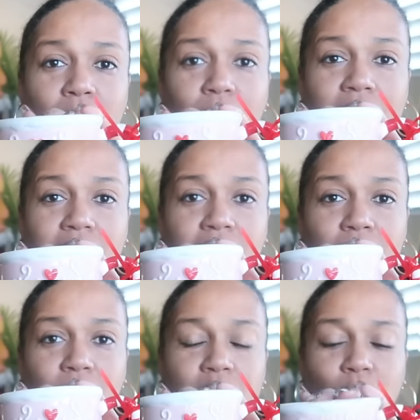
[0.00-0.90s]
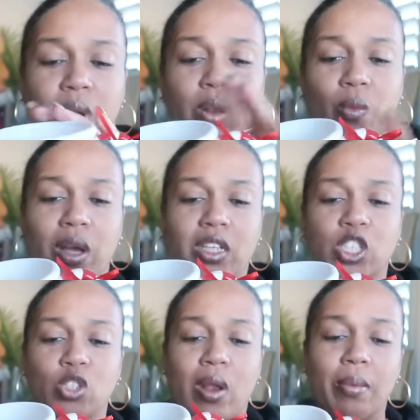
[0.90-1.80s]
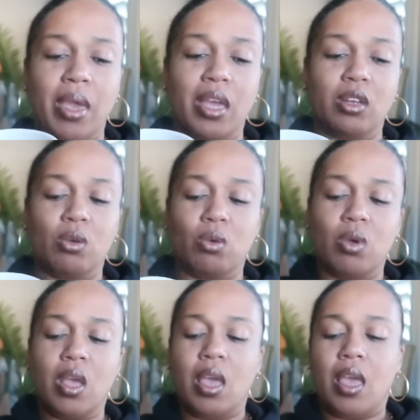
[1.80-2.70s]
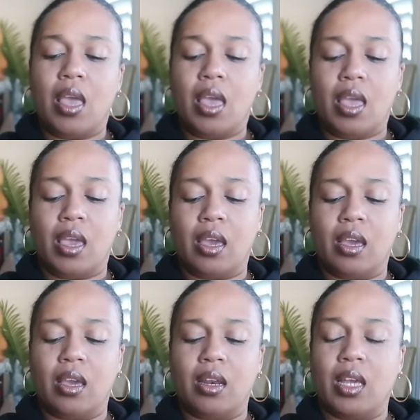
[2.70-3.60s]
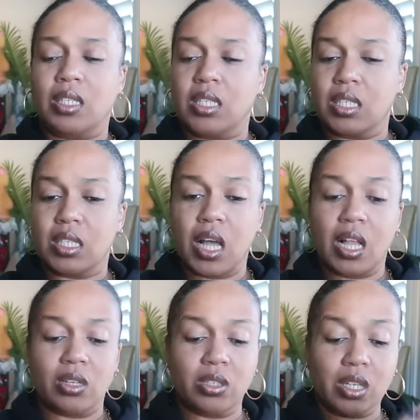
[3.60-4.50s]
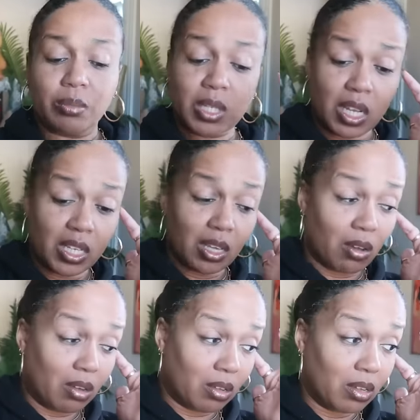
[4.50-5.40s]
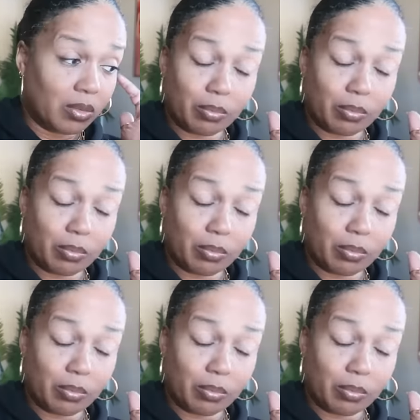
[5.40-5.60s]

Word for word: right there with the red and white stripe handle. And six dollars, I'm telling y'all,